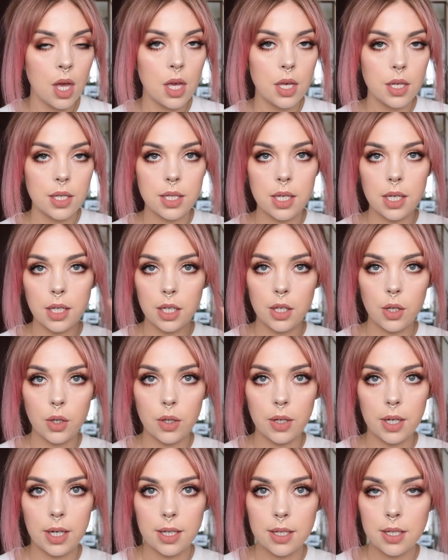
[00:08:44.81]

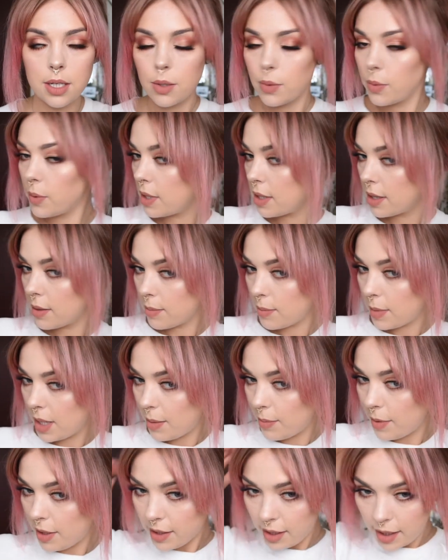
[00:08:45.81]
secure it with
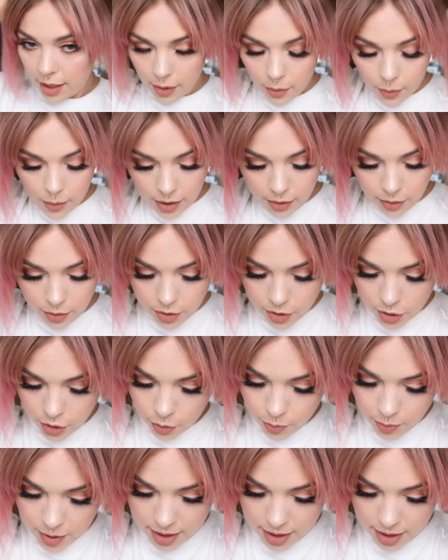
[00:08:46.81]
maybe like 1 or 2